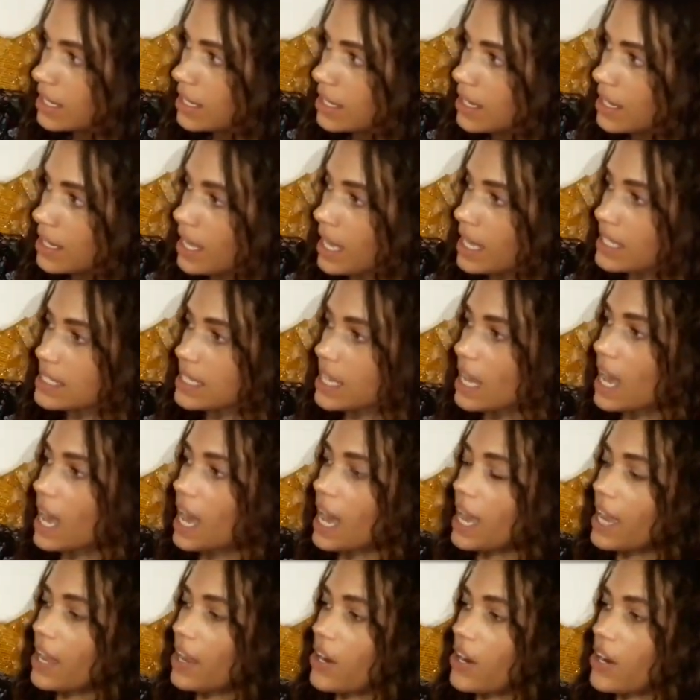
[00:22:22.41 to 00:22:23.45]
Has a
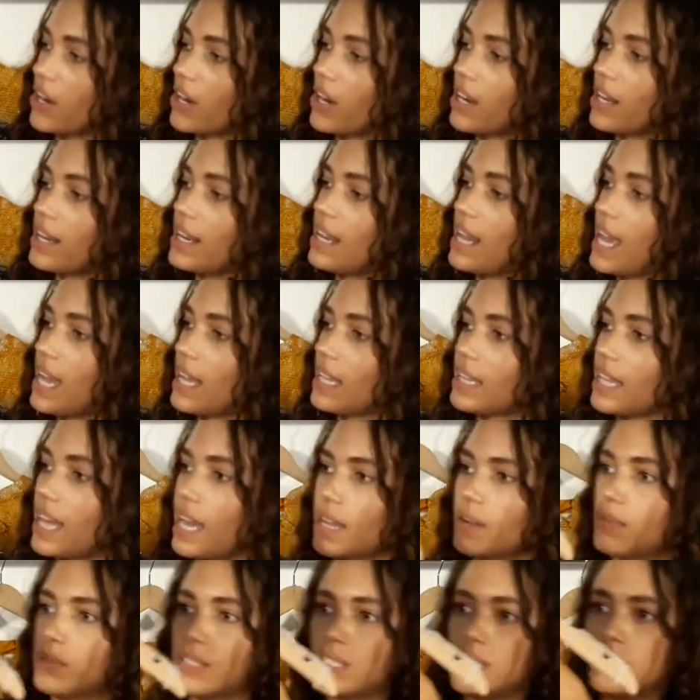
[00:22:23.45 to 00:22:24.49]
higher
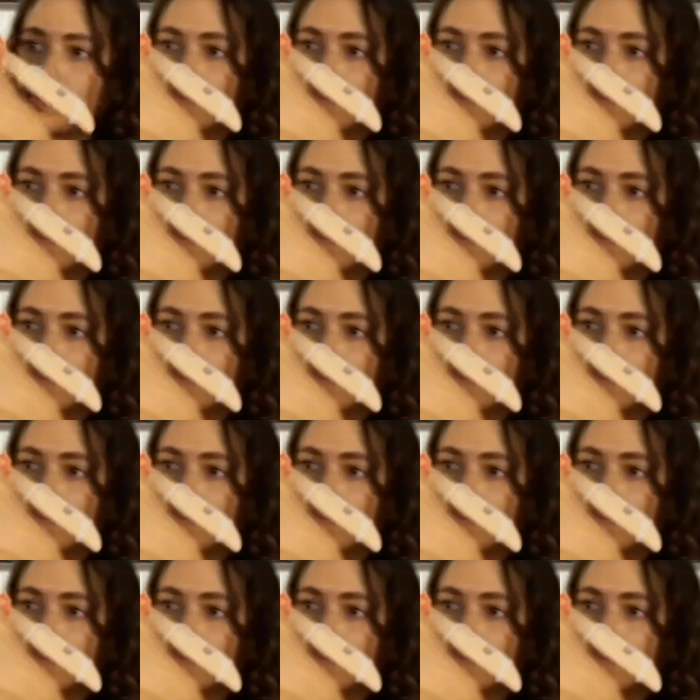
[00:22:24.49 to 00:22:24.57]
neckline with some